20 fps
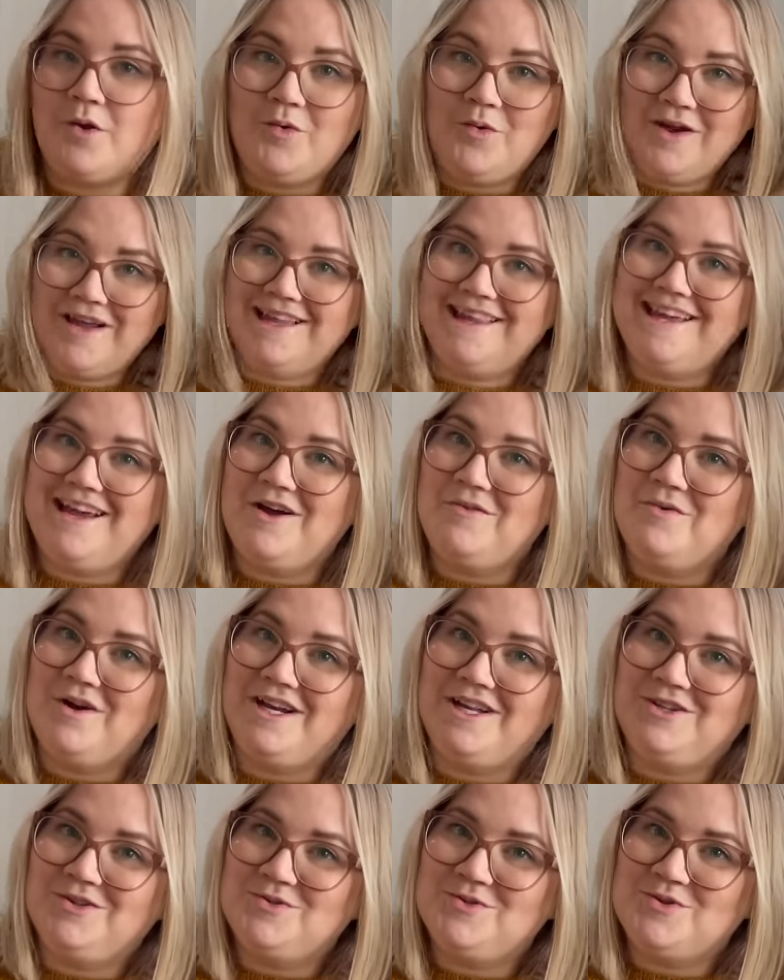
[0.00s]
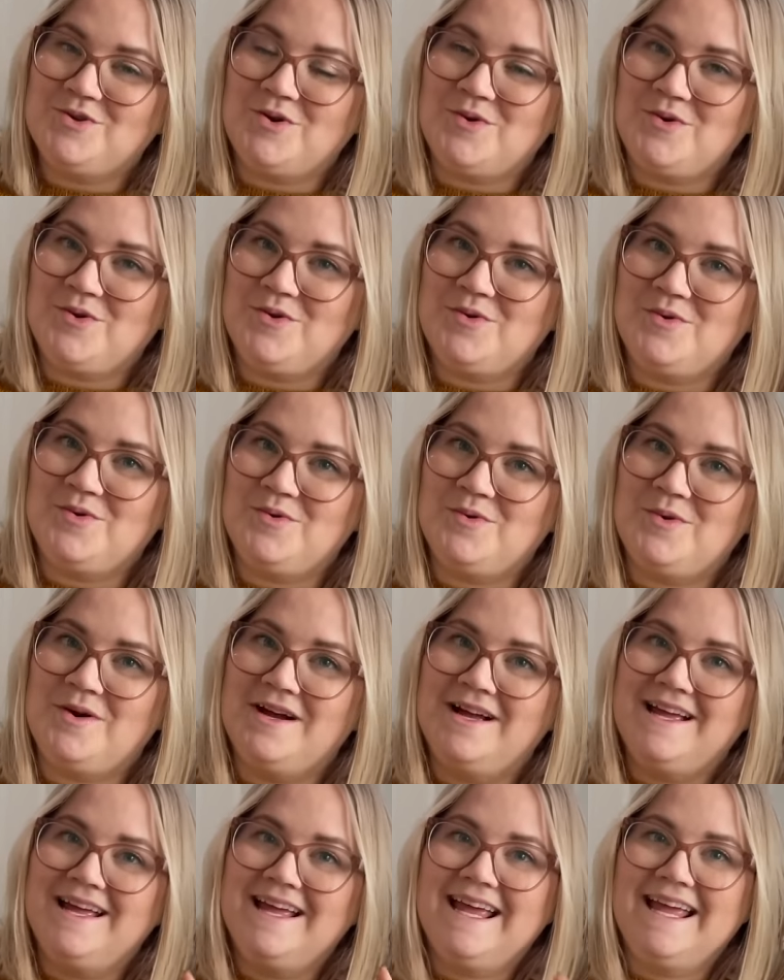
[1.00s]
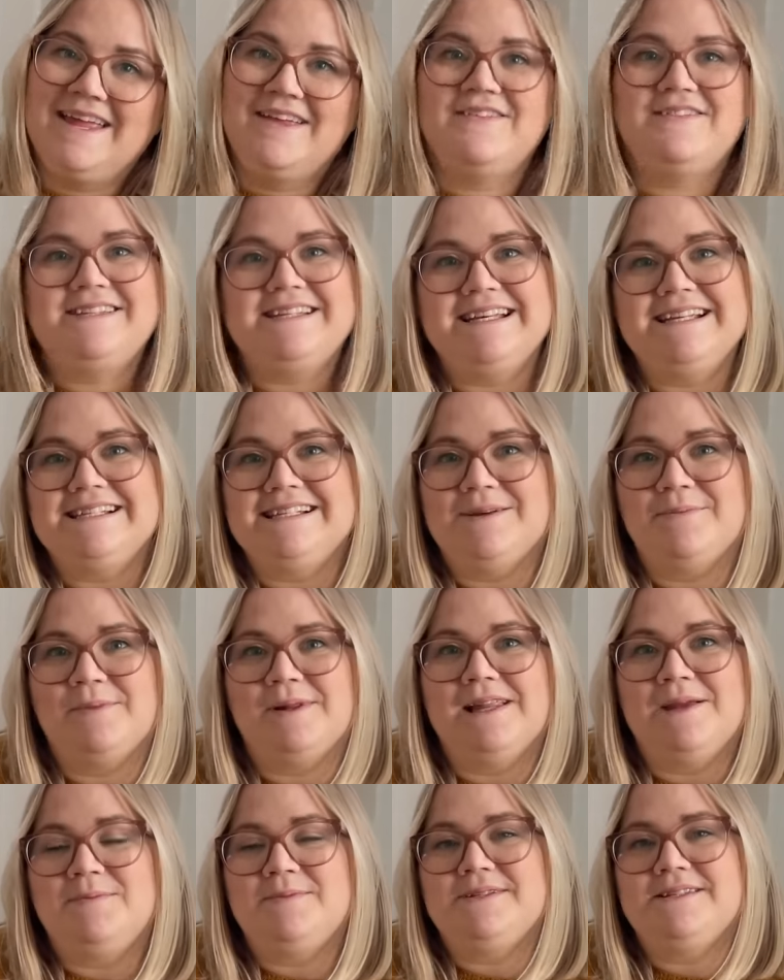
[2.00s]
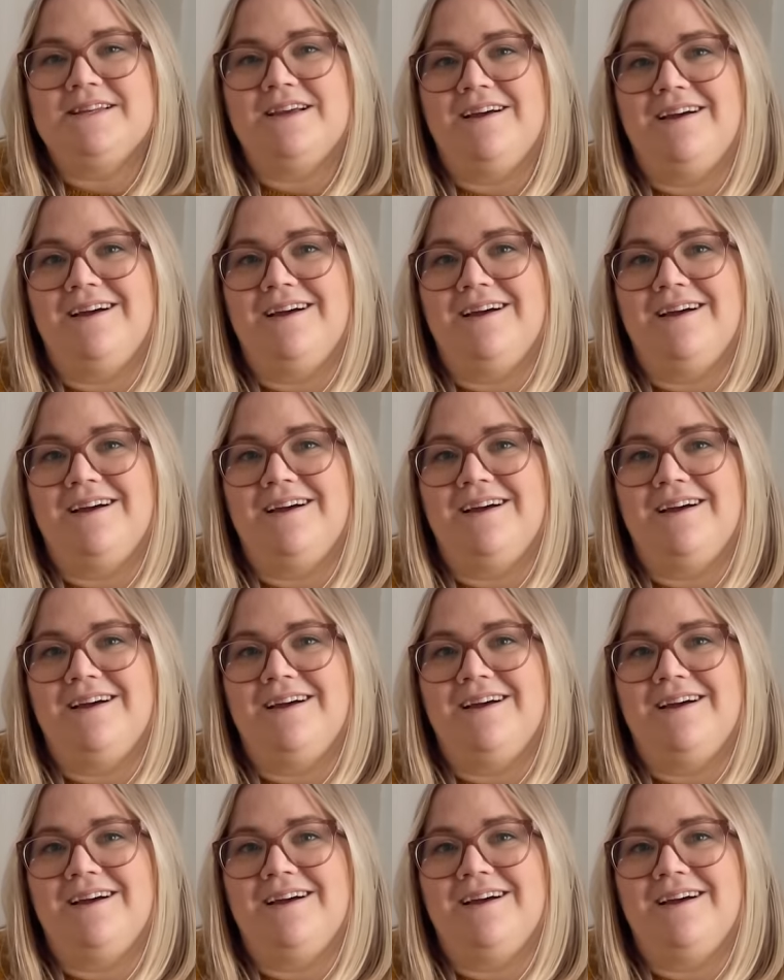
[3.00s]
Quickly, I wanted to show you, you've seen some clips